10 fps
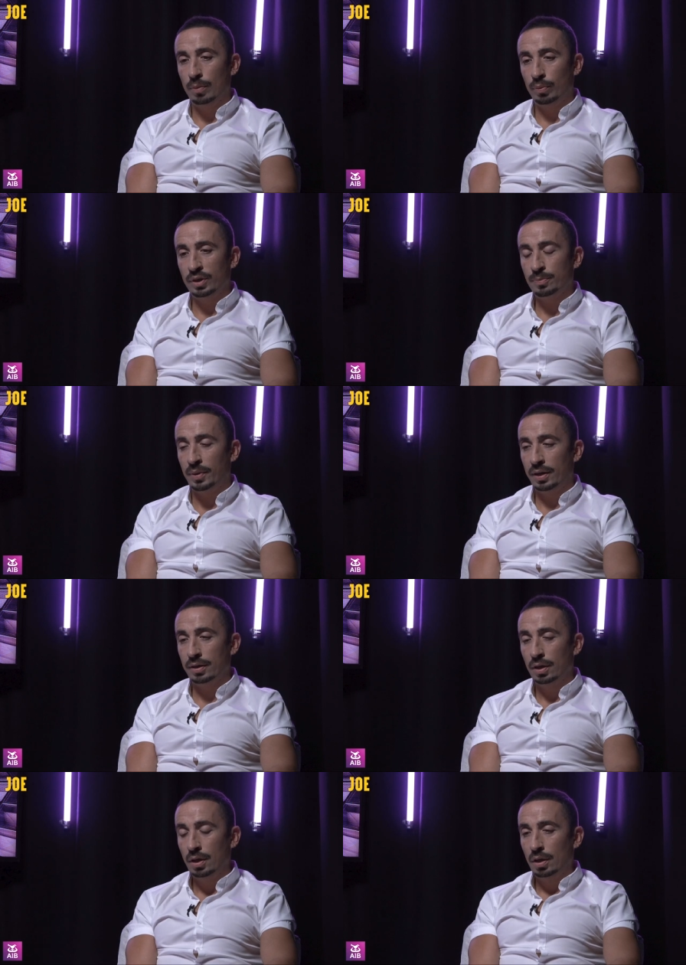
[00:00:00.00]
couple of weeks
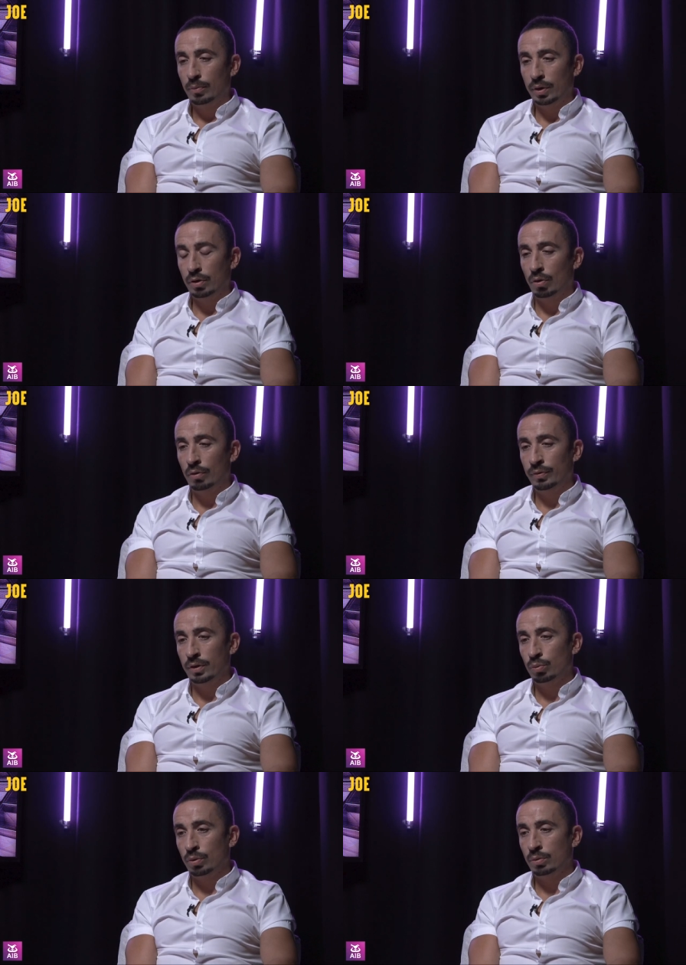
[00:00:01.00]
back, Brian
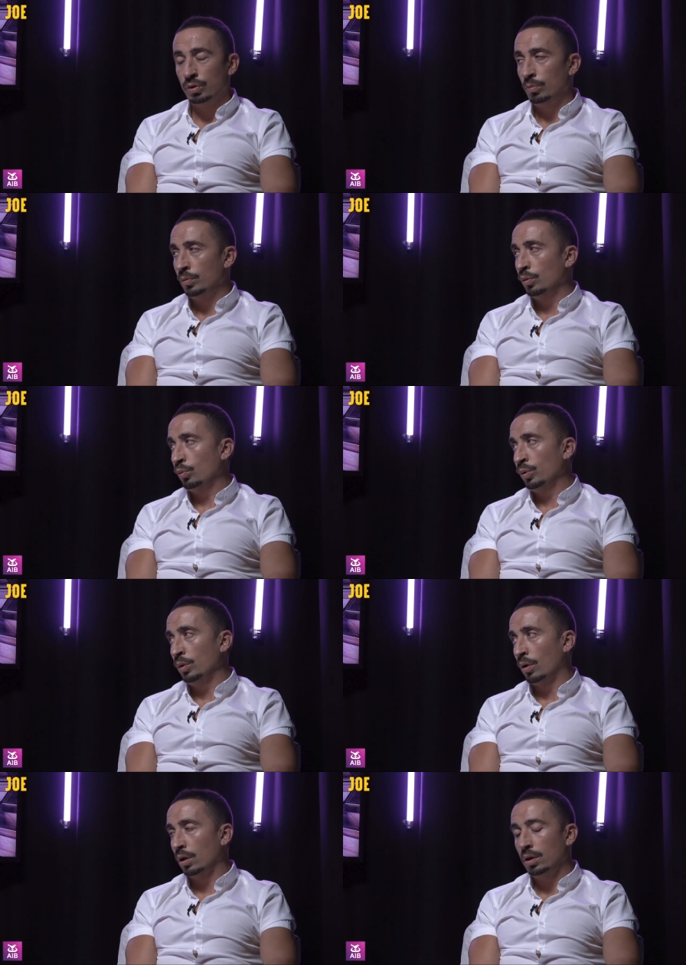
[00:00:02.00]
Caulfield, where we're talking about
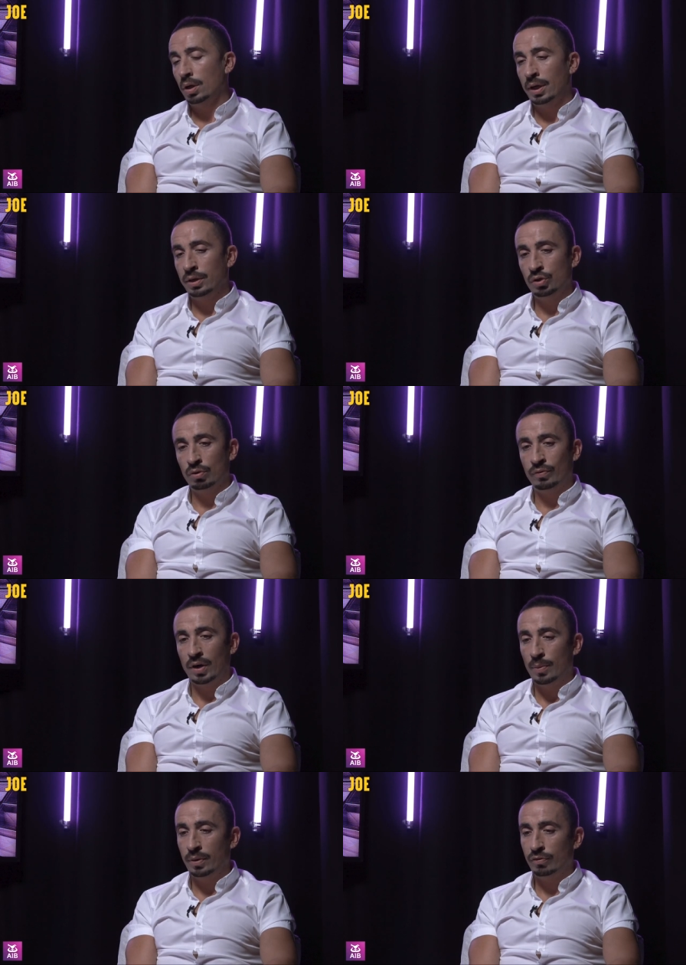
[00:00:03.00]
WeWork. And, you know,
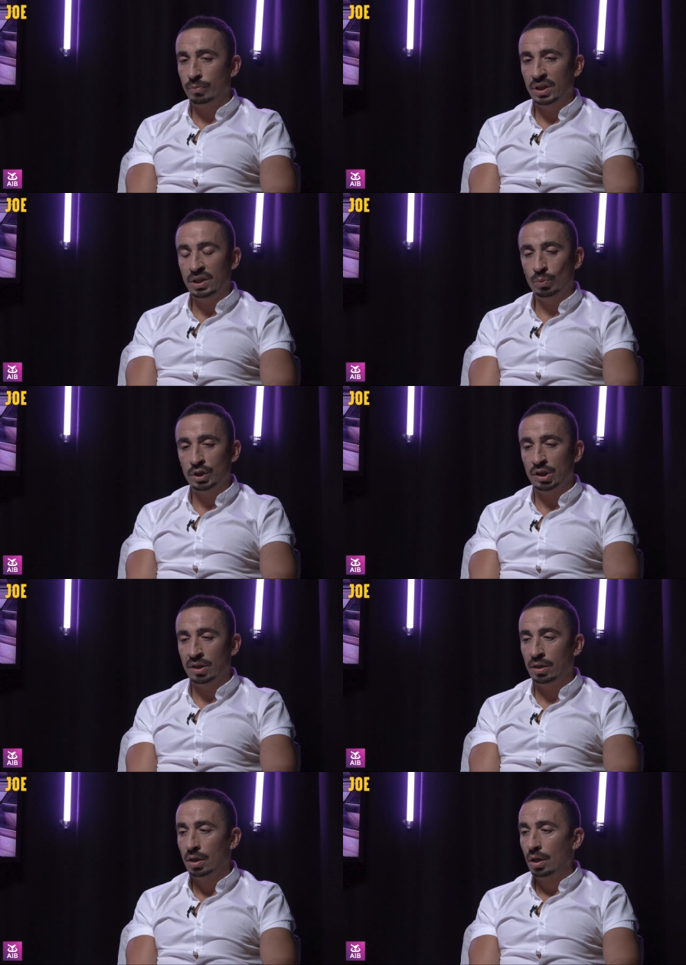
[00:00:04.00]
far away from me to wish
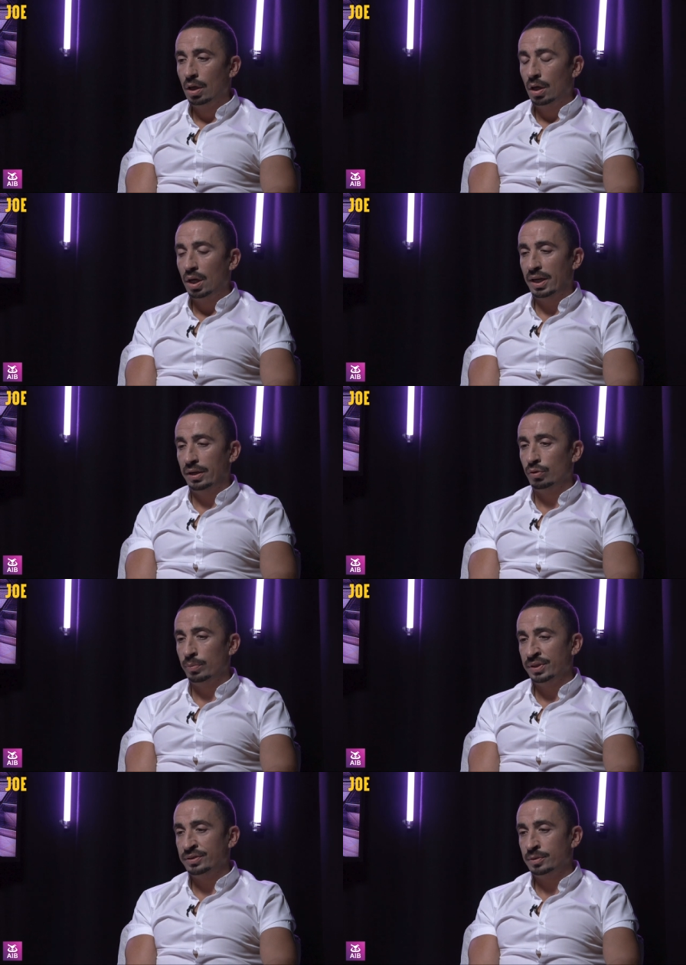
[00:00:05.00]
ill on any
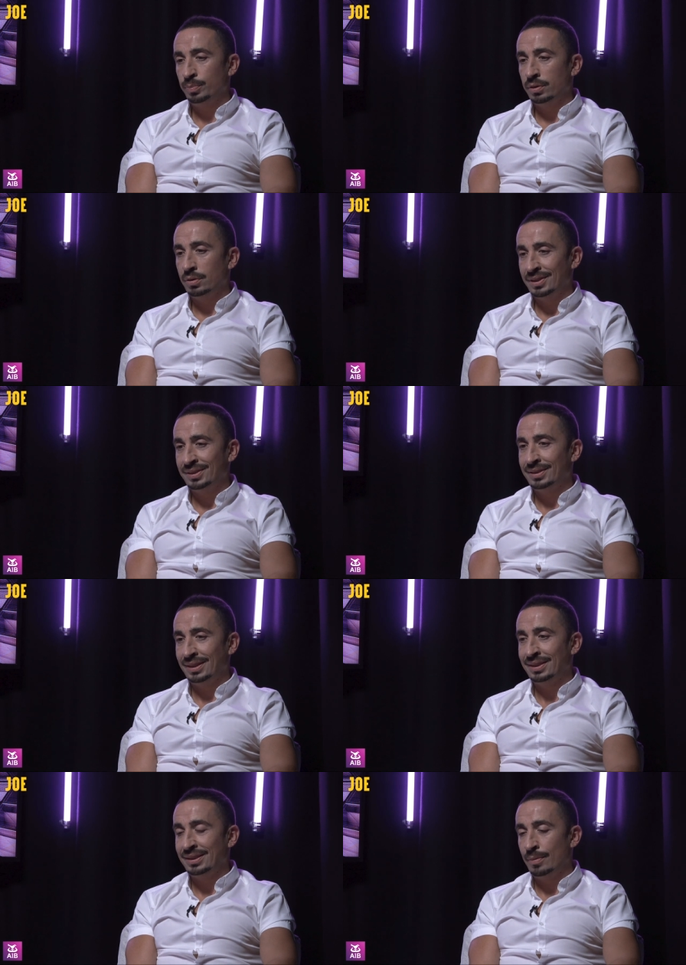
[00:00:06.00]
other business, but this
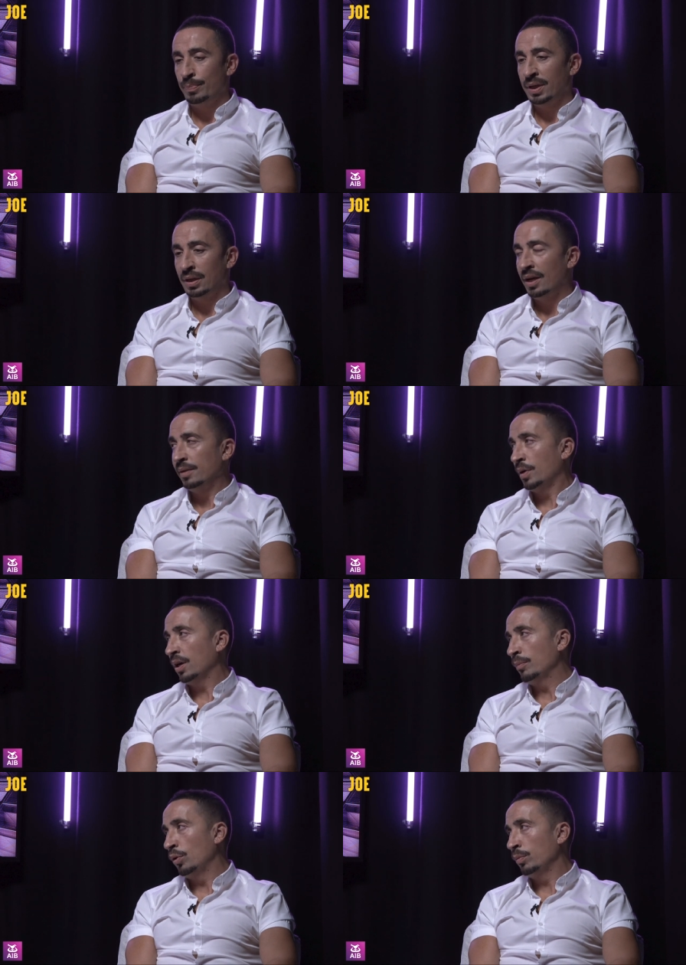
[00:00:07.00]
is a big
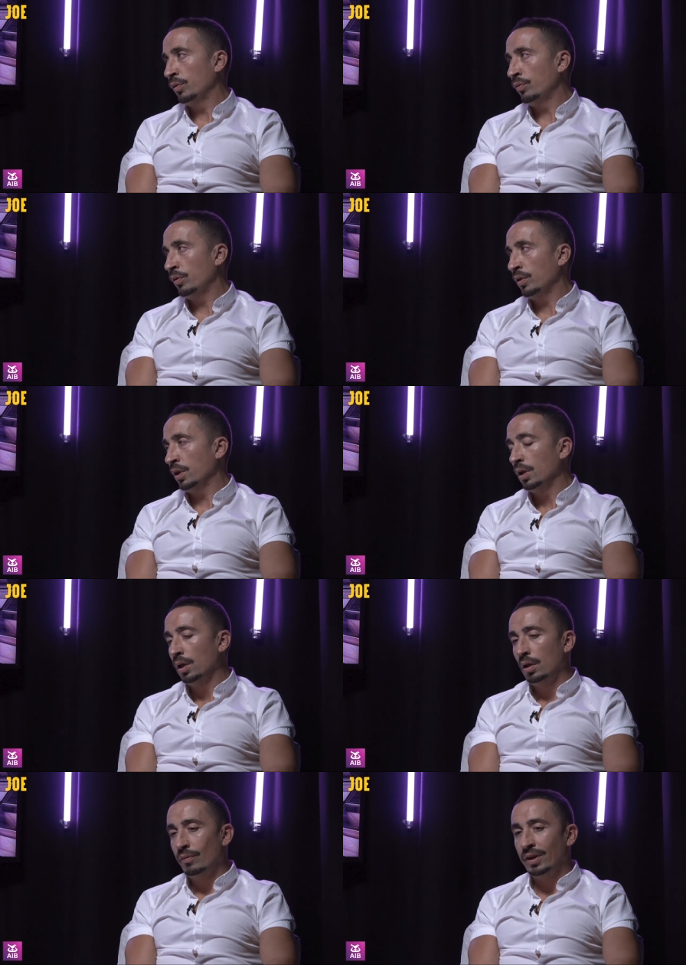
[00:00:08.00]
landmark moment for the
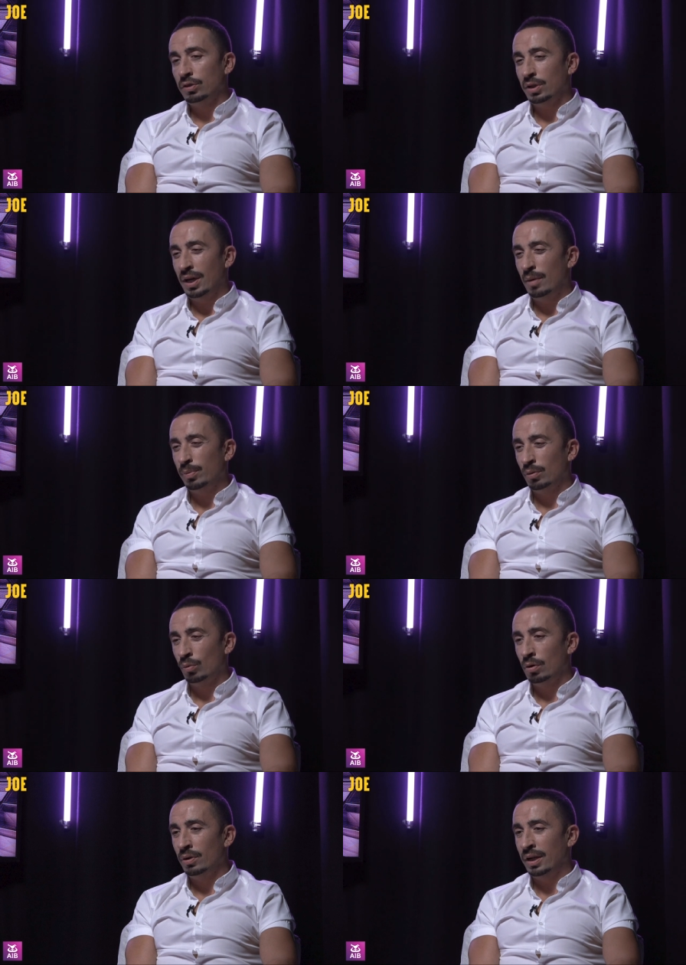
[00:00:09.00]
venture capital
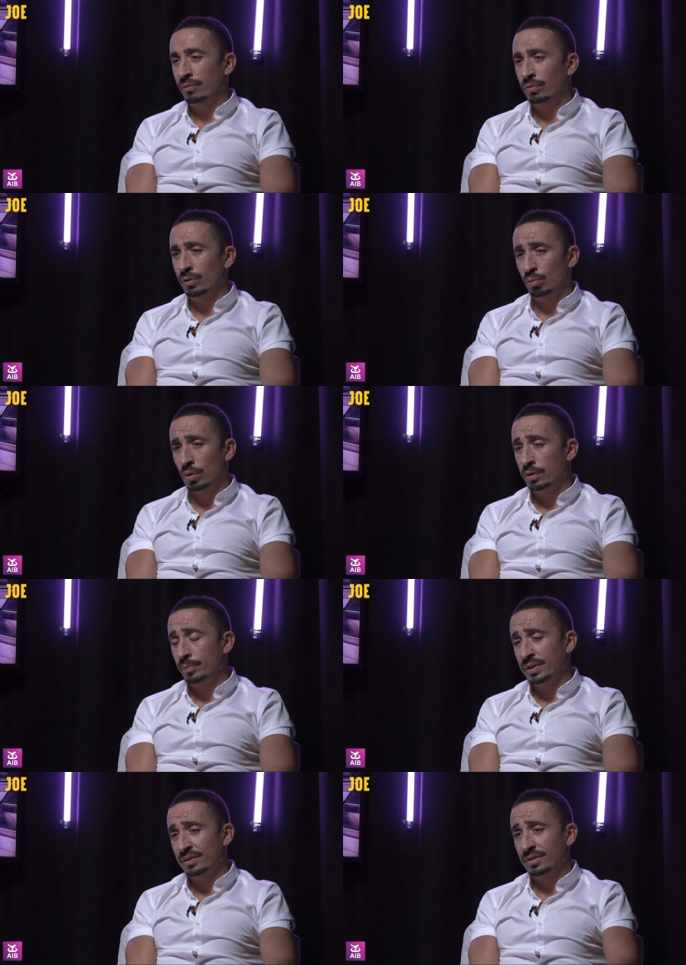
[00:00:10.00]
world and for the world
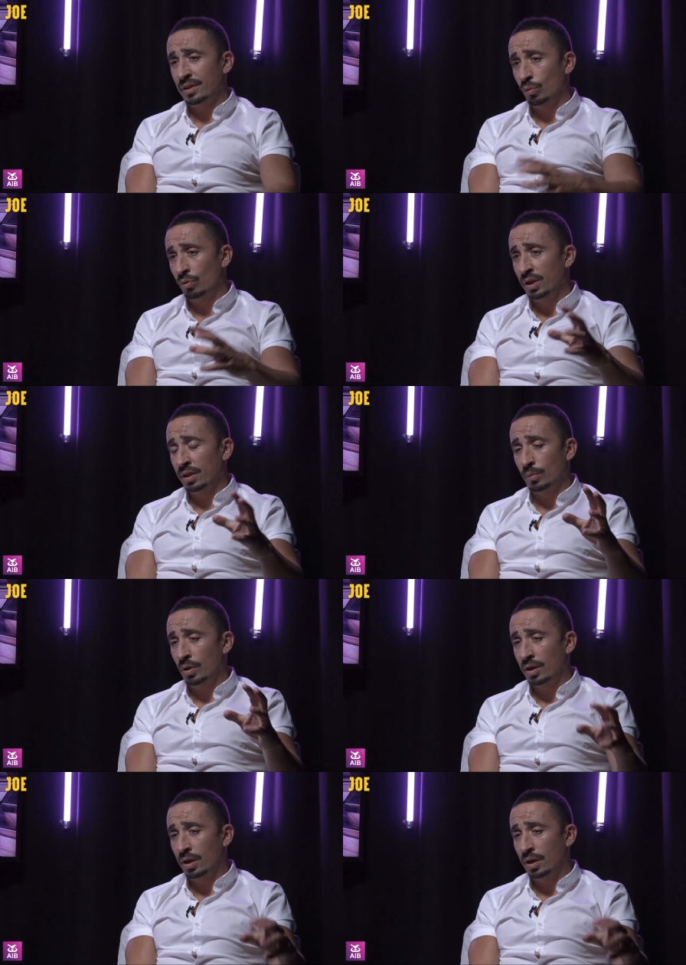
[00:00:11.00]
of business that we're in at the